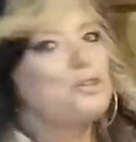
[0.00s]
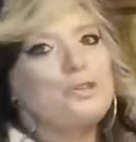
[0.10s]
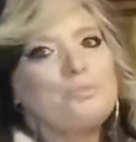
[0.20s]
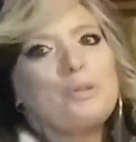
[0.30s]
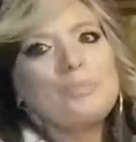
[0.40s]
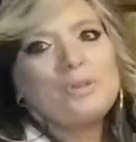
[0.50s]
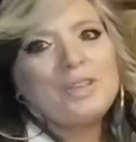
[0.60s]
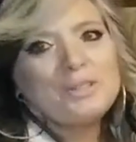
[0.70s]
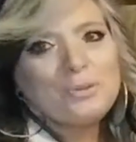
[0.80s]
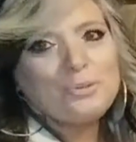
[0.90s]
you remember
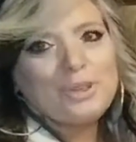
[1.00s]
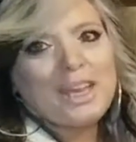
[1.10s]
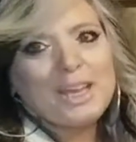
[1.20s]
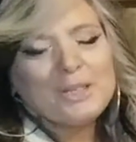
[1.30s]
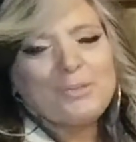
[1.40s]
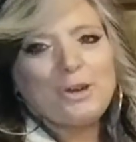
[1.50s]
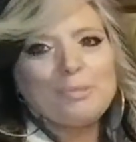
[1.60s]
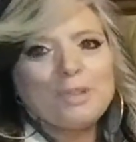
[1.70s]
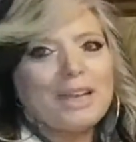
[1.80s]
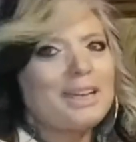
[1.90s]
these old things
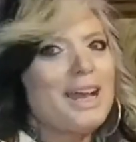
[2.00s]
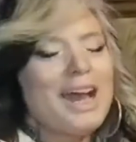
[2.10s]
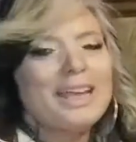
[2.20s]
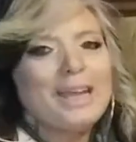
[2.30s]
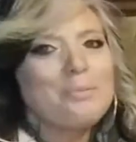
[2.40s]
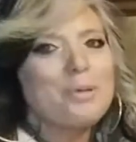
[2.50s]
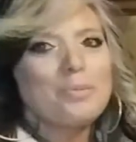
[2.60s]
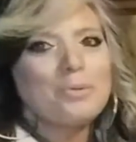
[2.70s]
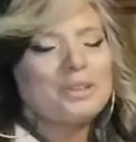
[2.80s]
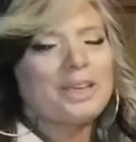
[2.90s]
from, like, I can't
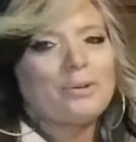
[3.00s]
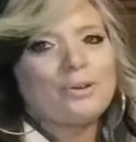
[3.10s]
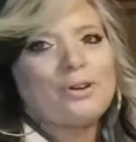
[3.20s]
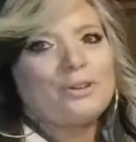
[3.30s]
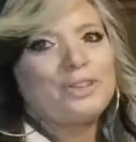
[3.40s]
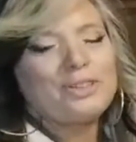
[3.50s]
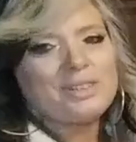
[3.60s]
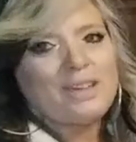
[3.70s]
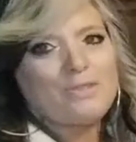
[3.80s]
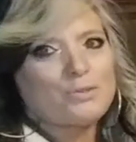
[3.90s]
remember what they were called. They used
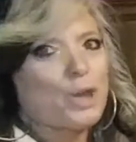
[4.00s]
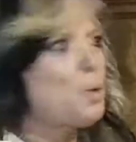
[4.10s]
to have those